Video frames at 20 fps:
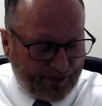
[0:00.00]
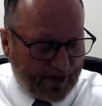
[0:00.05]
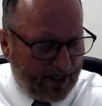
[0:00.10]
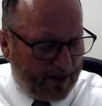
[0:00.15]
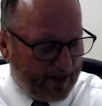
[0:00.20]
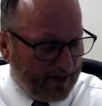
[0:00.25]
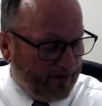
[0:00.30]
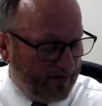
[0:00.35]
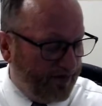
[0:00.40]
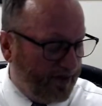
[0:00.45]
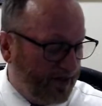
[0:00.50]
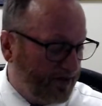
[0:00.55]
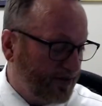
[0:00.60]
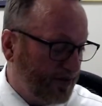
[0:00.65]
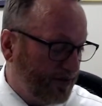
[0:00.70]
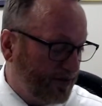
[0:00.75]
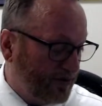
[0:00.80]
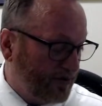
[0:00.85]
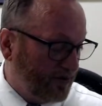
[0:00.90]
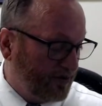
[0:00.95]

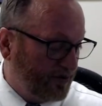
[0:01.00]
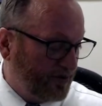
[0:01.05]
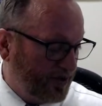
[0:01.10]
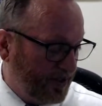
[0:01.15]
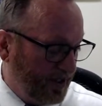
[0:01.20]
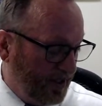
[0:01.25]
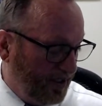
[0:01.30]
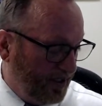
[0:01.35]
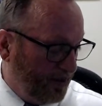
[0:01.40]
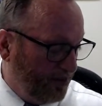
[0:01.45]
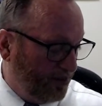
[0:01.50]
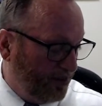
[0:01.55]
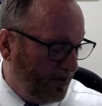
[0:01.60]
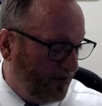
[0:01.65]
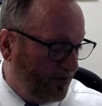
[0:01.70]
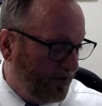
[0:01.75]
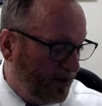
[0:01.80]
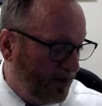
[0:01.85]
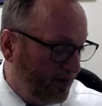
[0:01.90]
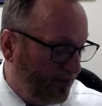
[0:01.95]
Divisions are cheap. I
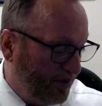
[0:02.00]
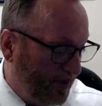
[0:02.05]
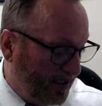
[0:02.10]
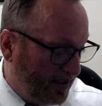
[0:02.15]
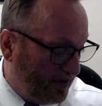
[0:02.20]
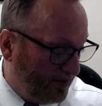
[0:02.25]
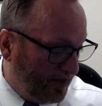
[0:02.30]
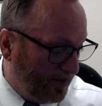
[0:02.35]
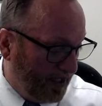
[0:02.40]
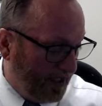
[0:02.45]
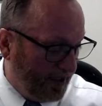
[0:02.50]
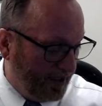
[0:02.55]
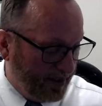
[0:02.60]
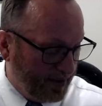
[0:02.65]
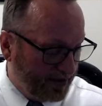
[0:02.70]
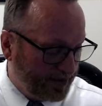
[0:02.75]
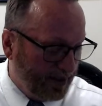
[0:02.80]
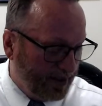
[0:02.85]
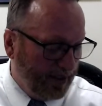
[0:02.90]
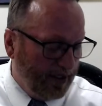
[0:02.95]
mean, the bottom line
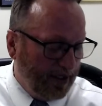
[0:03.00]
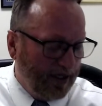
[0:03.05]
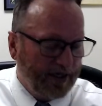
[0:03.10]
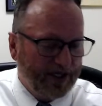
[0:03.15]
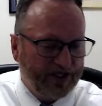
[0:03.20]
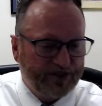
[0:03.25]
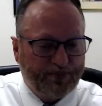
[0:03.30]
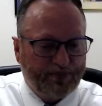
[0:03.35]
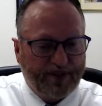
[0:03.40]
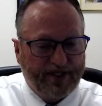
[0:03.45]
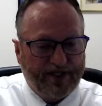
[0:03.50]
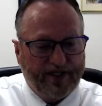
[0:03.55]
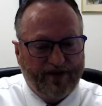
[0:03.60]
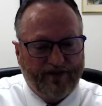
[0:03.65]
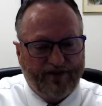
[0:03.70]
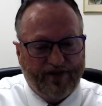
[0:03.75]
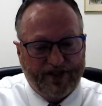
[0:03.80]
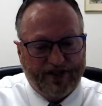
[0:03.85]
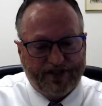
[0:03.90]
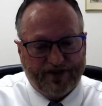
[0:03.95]
is, let's put a
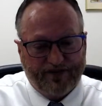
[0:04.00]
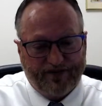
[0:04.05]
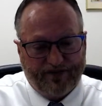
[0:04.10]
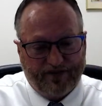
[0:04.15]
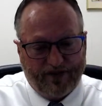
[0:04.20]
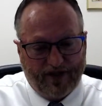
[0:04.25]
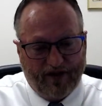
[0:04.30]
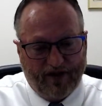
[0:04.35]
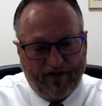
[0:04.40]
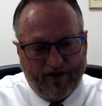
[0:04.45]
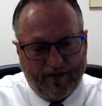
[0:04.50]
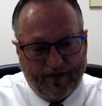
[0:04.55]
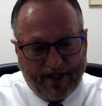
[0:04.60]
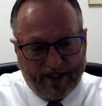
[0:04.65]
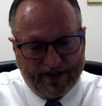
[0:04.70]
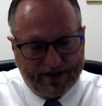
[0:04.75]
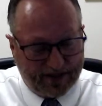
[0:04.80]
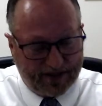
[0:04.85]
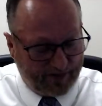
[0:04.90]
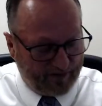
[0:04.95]
division for every
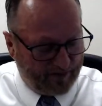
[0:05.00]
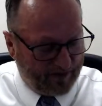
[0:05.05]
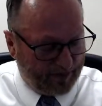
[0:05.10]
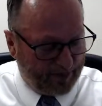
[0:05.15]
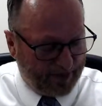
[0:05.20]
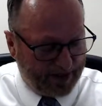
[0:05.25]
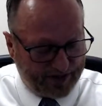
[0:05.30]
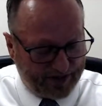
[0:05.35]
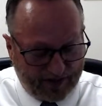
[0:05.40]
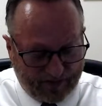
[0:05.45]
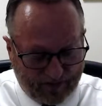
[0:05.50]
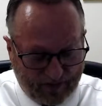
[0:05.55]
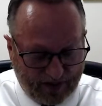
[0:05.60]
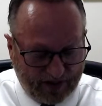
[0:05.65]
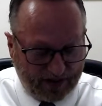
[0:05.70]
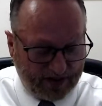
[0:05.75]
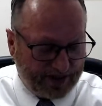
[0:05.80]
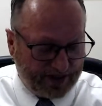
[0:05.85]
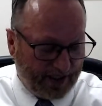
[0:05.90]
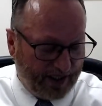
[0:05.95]
basically piece of real
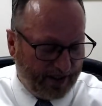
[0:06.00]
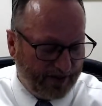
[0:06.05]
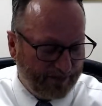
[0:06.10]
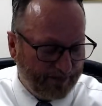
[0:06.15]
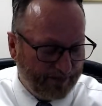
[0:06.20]
estate.